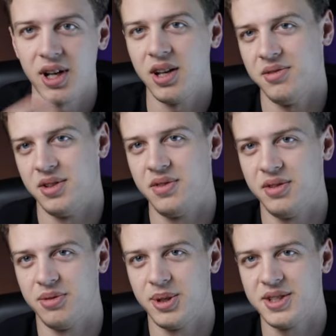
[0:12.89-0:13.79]
I have that
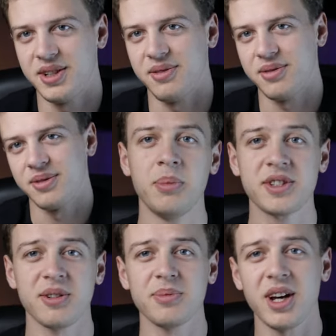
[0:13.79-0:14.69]
fever myself. But
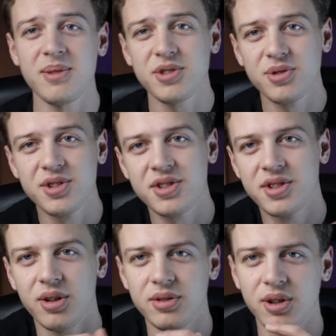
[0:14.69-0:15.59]
sometimes you
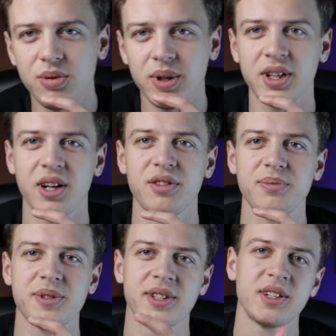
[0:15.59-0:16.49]
just don't know what kind of
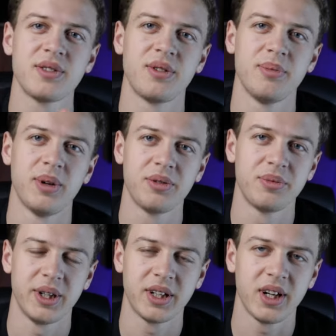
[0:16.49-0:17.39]
mistakes you're about to
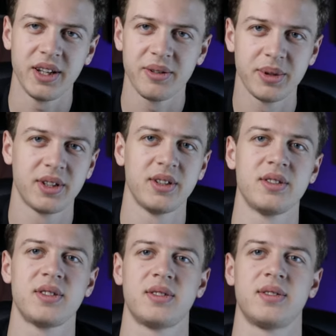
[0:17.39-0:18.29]
make, either
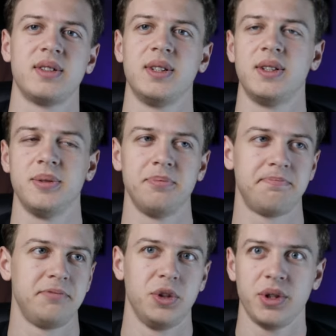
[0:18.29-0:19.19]
because um,
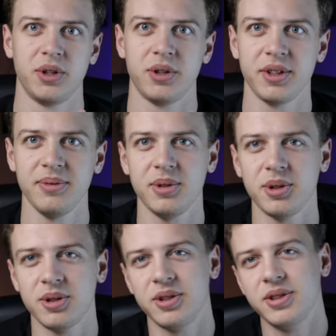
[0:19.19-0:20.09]
you ignore them
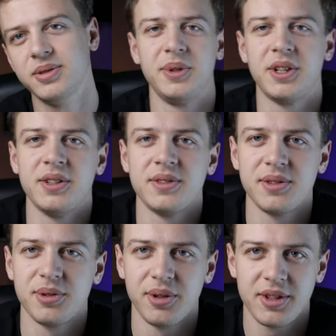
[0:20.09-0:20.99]
or because
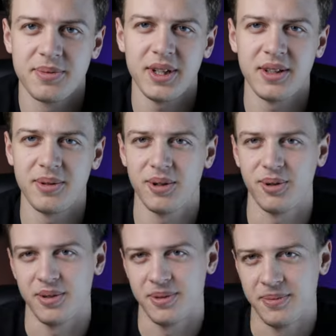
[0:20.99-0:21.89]
you don't expect them at all.